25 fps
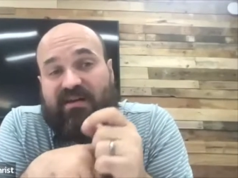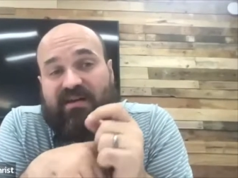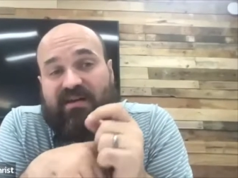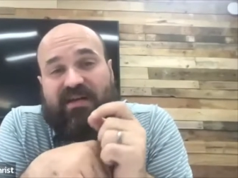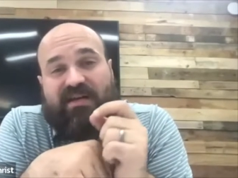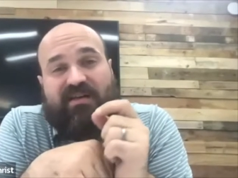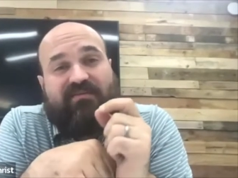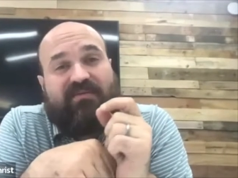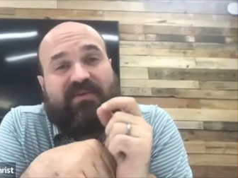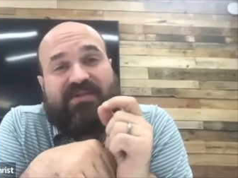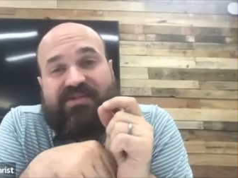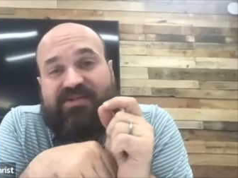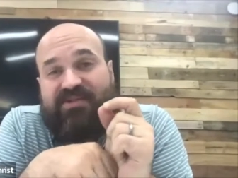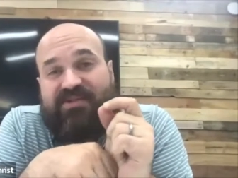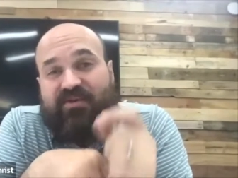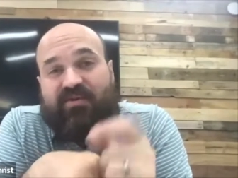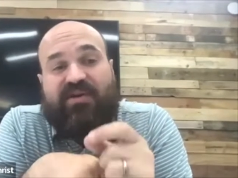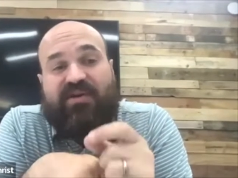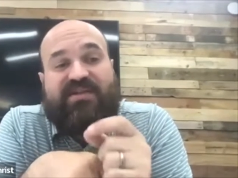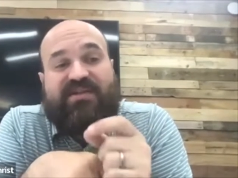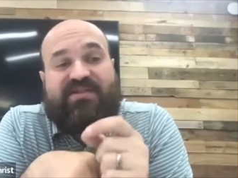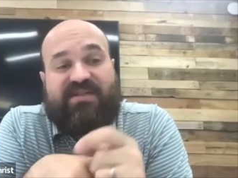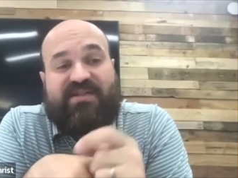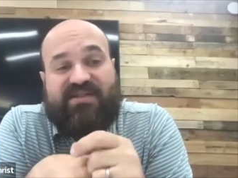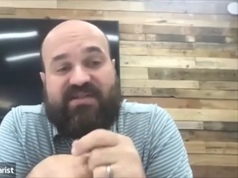He
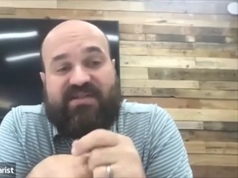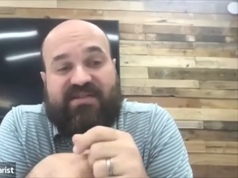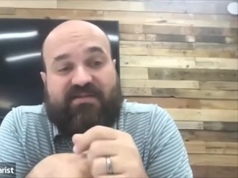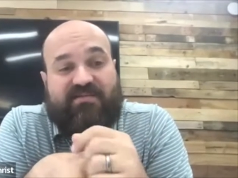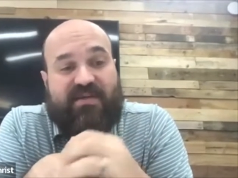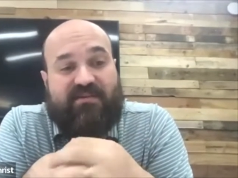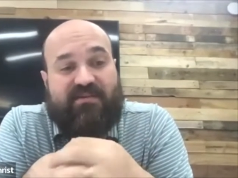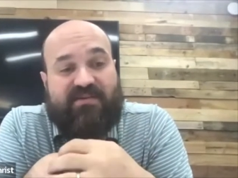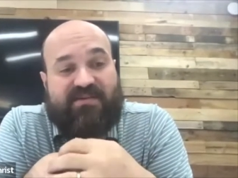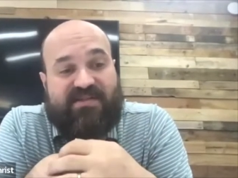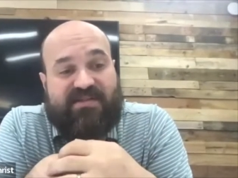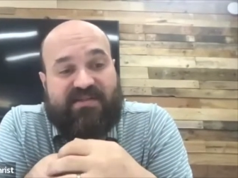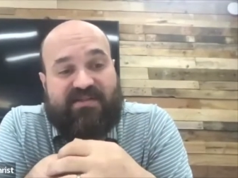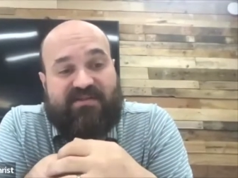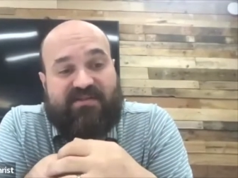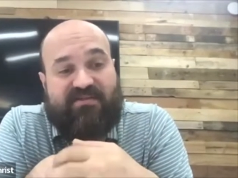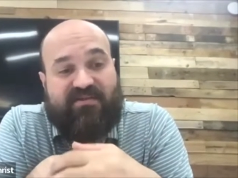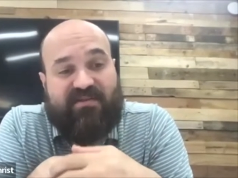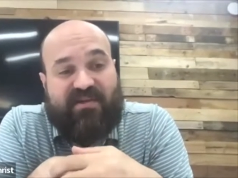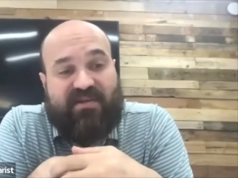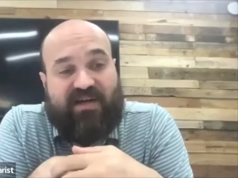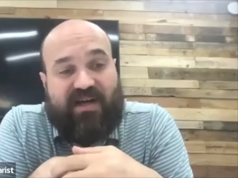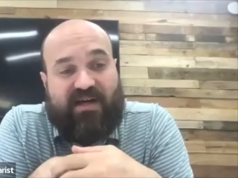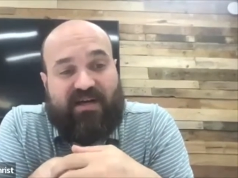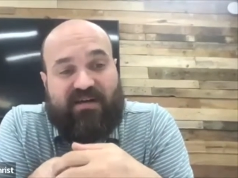rejoices to be able to
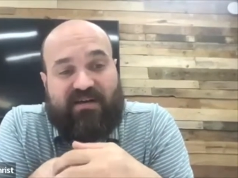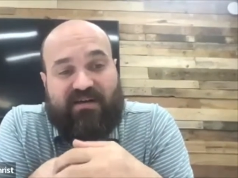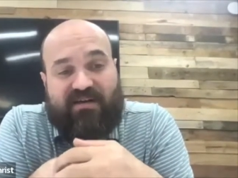do that.